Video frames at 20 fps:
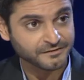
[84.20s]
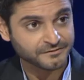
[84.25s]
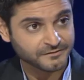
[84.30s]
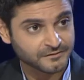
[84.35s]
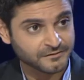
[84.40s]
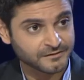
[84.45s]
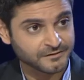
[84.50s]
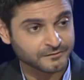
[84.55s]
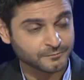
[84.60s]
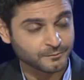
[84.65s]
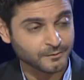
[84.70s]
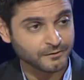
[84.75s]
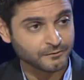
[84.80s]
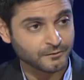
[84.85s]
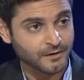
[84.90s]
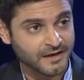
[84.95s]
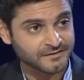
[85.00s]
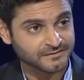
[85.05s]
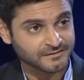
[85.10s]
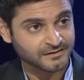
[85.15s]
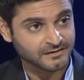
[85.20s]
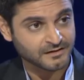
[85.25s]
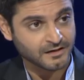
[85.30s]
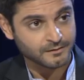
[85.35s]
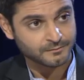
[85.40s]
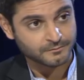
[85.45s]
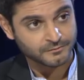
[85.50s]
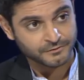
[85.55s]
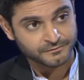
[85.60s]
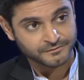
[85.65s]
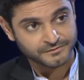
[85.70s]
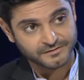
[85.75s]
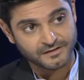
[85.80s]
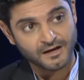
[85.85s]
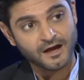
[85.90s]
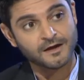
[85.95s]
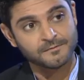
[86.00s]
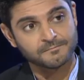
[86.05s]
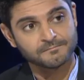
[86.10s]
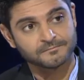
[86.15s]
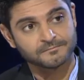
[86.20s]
it this way, or has it come over time?